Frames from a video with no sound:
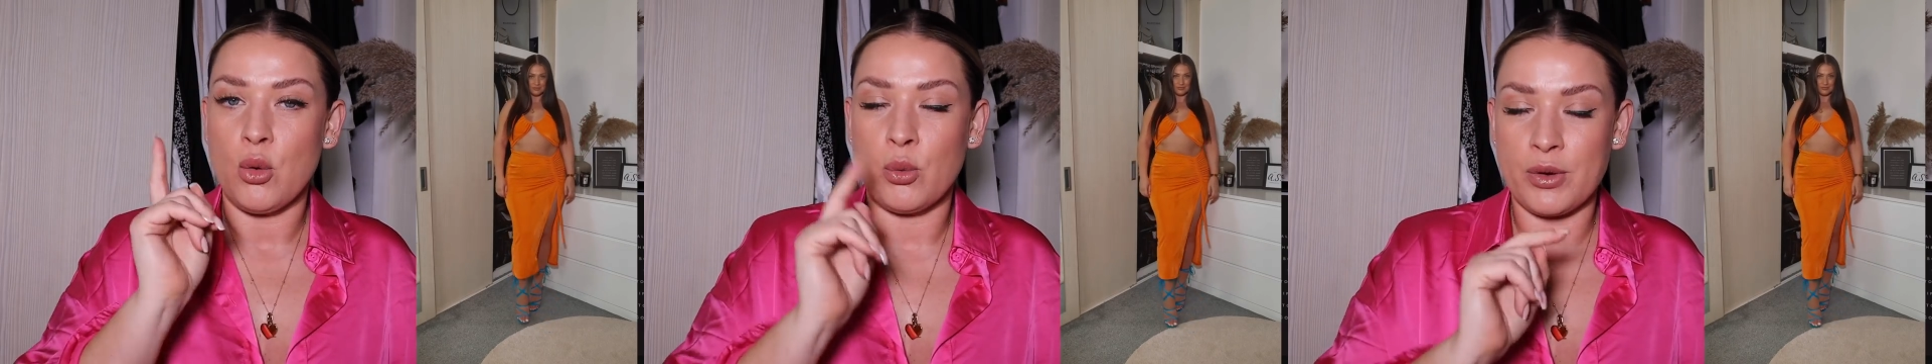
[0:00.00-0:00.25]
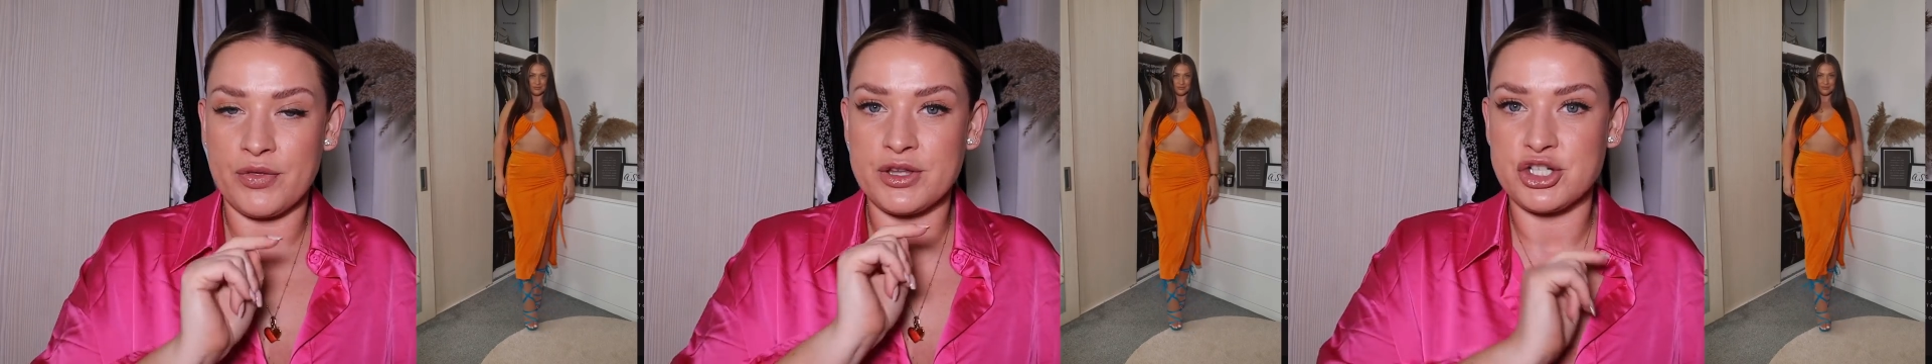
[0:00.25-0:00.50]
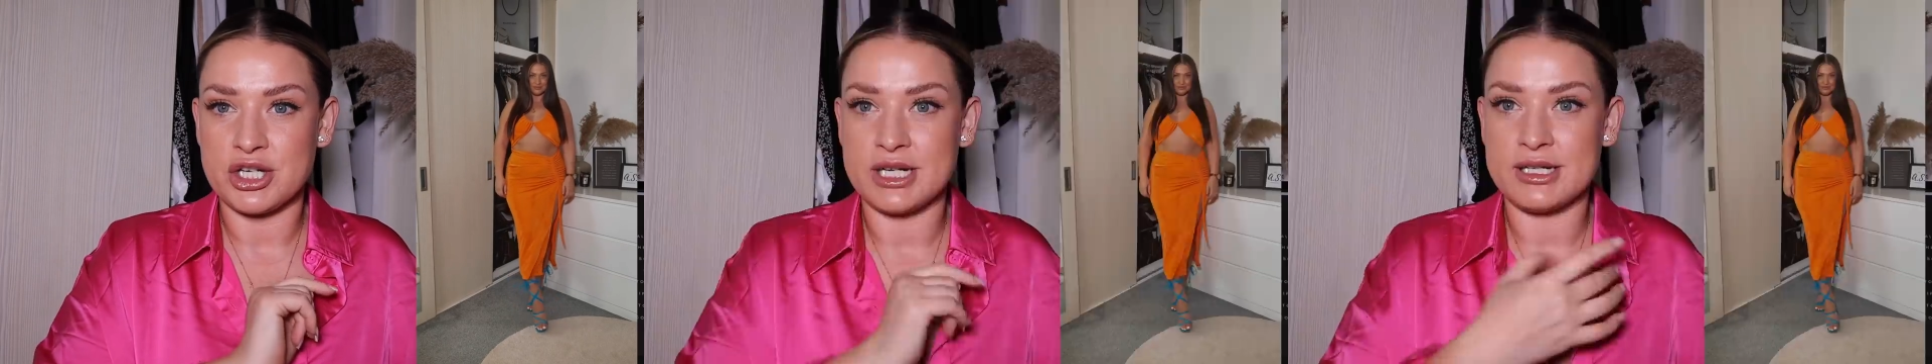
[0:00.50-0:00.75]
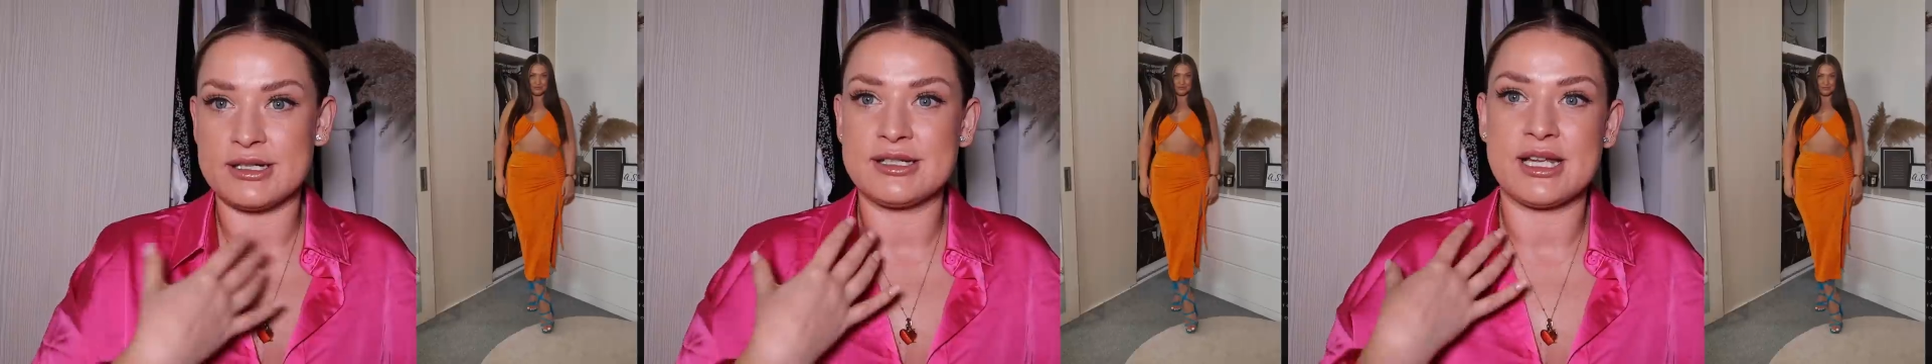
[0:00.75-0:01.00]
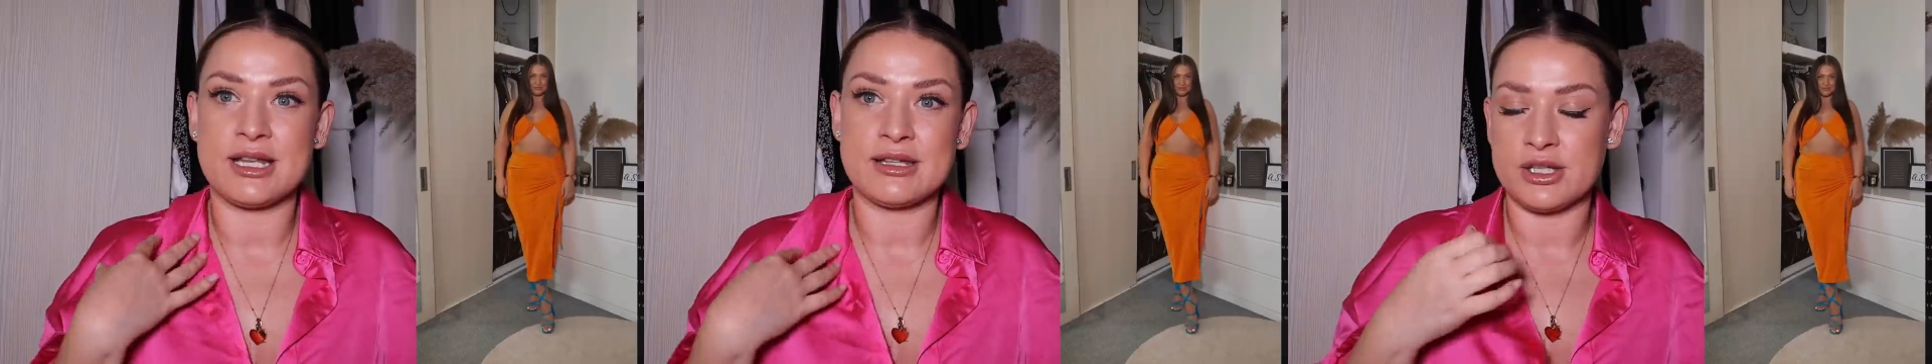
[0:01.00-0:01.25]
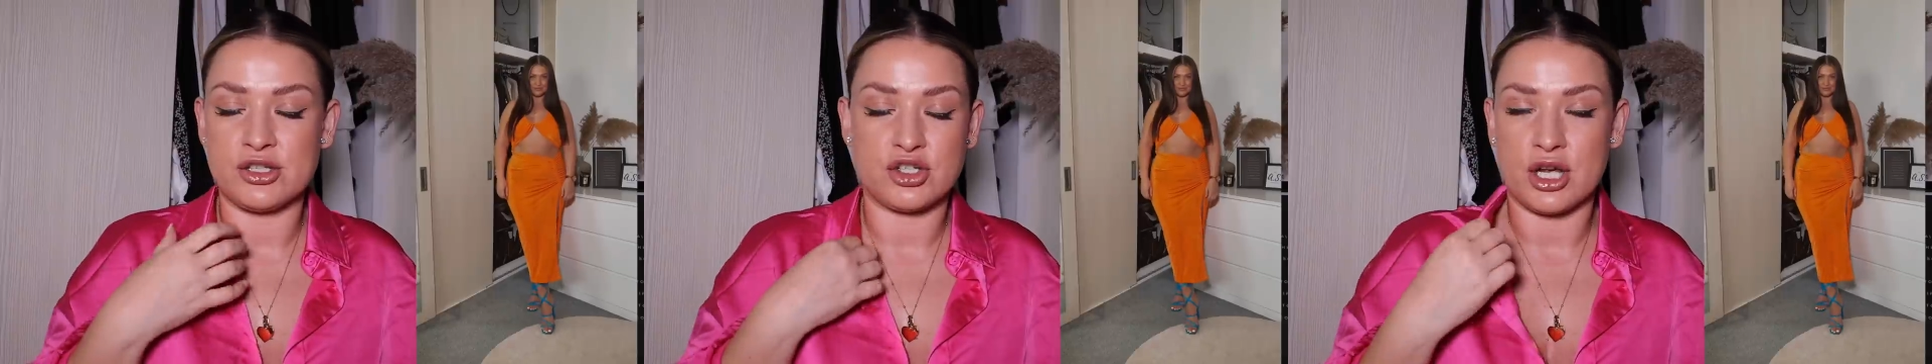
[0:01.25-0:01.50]
with the jeans and
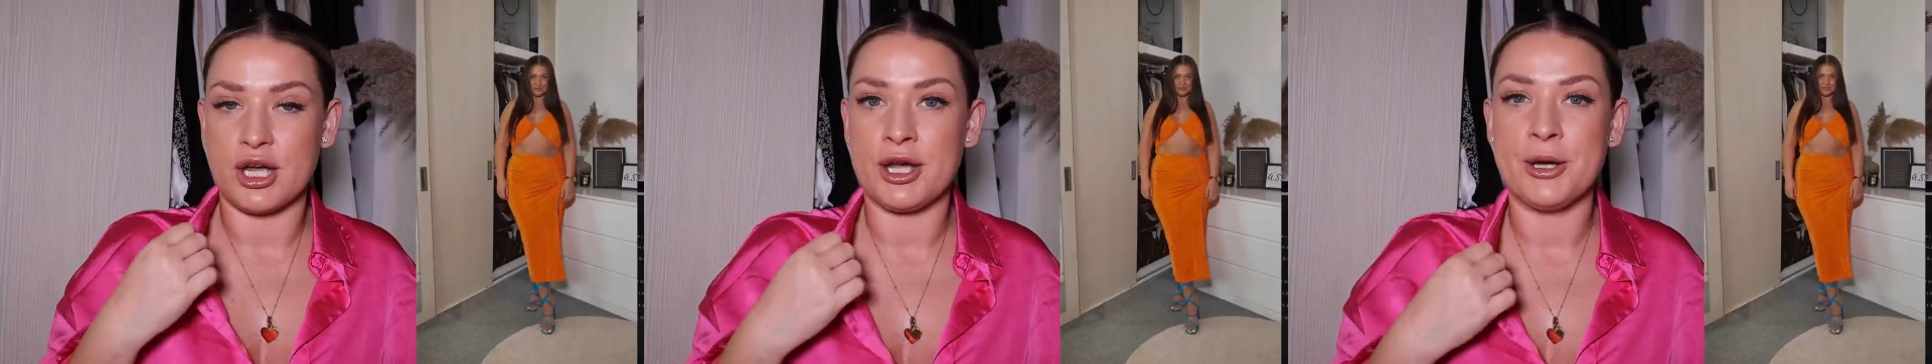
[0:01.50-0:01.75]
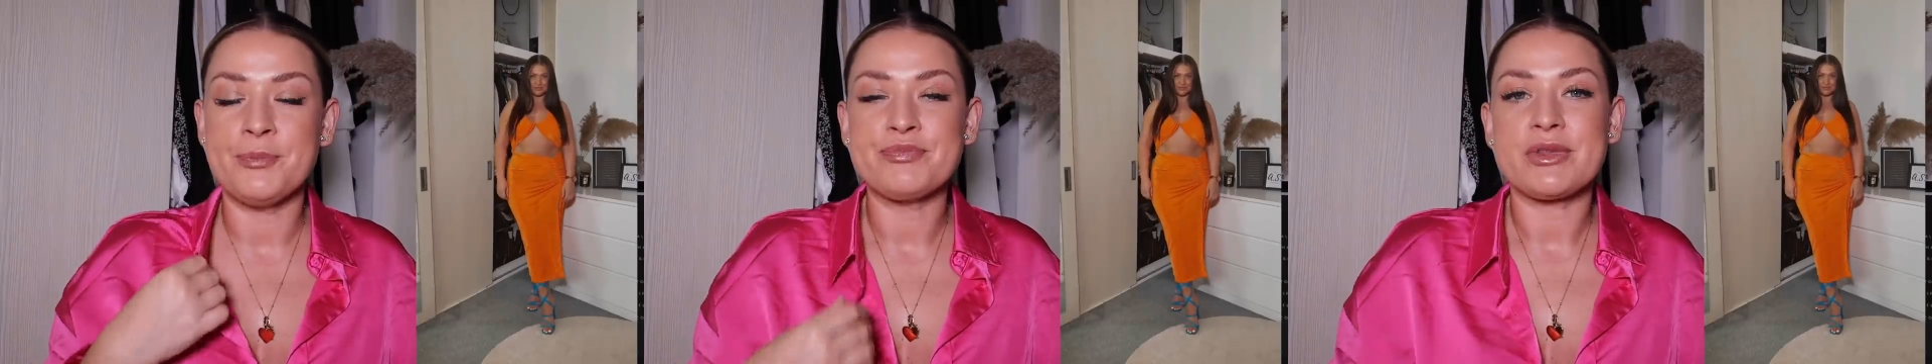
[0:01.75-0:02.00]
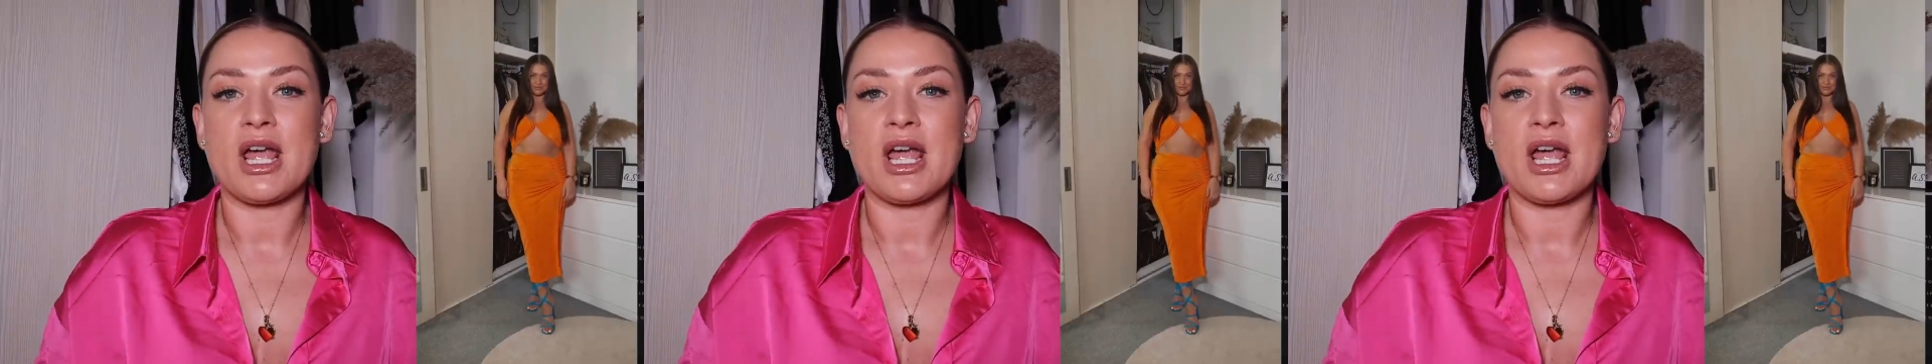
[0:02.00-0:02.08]
this shirt.